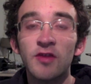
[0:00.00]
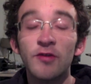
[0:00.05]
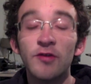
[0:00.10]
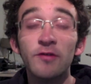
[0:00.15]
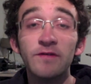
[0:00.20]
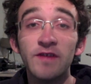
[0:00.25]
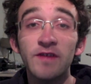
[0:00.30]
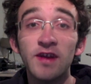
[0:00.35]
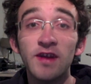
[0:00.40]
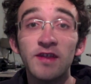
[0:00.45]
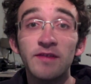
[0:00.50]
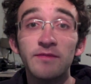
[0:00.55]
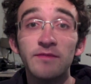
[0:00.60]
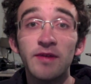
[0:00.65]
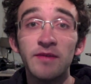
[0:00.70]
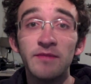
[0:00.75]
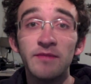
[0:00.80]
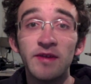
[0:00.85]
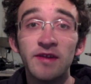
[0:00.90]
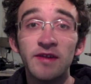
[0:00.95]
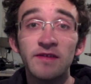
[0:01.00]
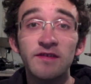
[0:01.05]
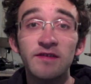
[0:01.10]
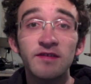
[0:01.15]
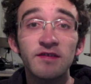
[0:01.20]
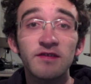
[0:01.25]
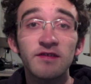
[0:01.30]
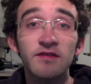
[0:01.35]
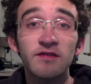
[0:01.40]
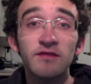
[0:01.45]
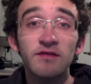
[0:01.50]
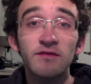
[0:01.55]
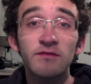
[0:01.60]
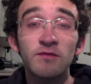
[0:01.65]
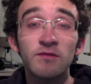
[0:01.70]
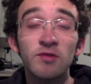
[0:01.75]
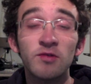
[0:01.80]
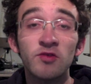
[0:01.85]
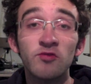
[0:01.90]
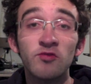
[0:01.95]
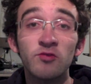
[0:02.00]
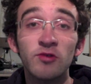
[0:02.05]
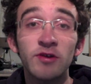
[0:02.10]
13th Amendment, which